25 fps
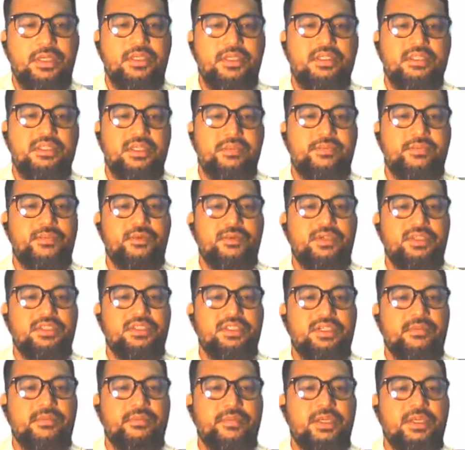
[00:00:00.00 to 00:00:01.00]
Step 2,
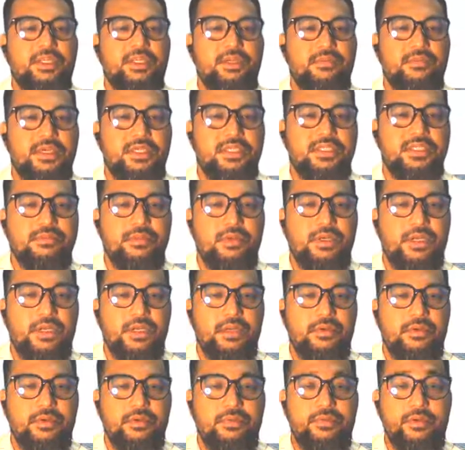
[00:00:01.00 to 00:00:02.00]
determine the maximum
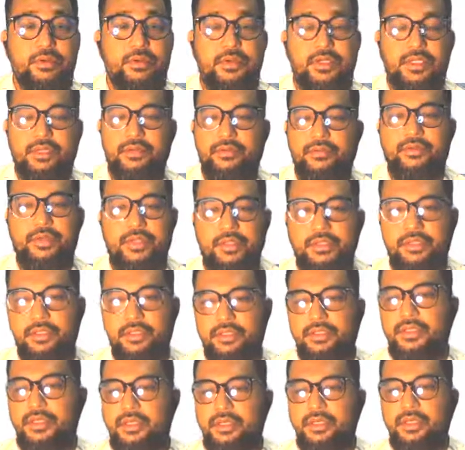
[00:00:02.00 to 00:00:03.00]
allowed flow rate. We
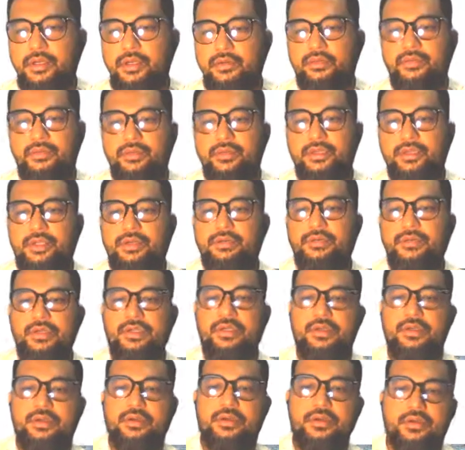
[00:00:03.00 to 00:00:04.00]

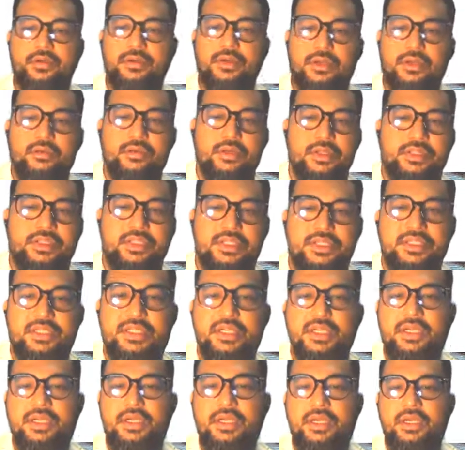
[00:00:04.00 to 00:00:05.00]
know calculated.
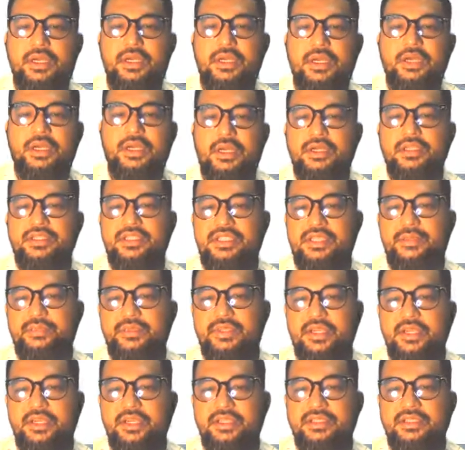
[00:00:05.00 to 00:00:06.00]
Step
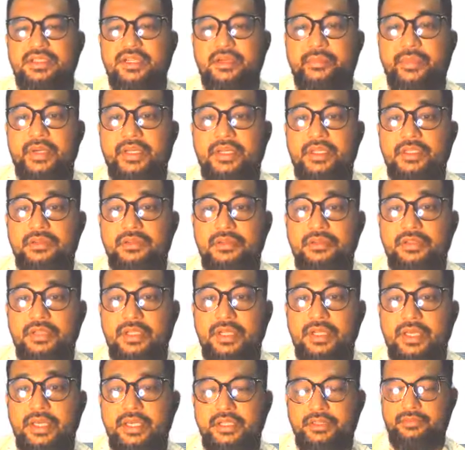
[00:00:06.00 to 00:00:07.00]
3, determine the
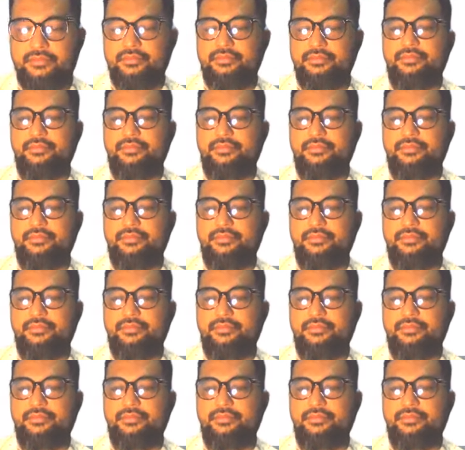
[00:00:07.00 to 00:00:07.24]
total head.